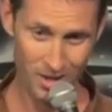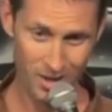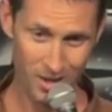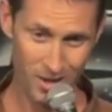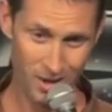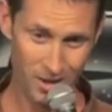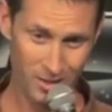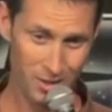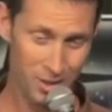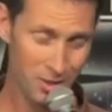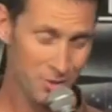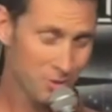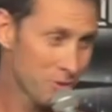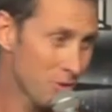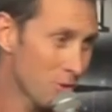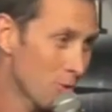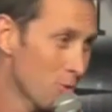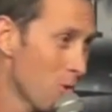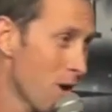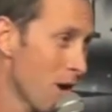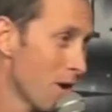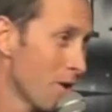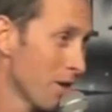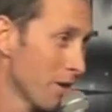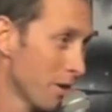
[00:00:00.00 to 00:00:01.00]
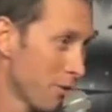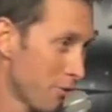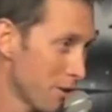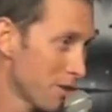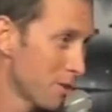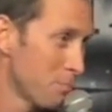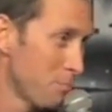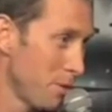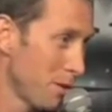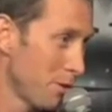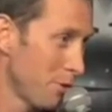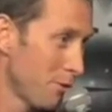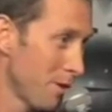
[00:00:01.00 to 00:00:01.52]
Unless you're wearing
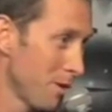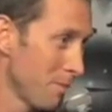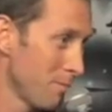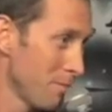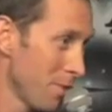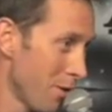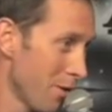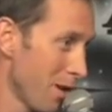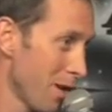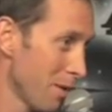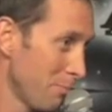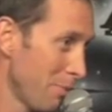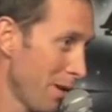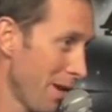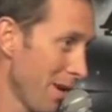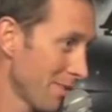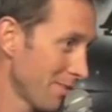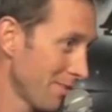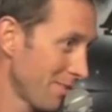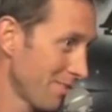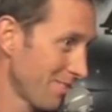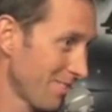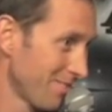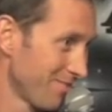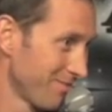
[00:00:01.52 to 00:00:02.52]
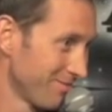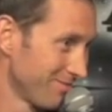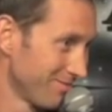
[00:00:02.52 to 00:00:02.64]
Krispy Kreme donut pants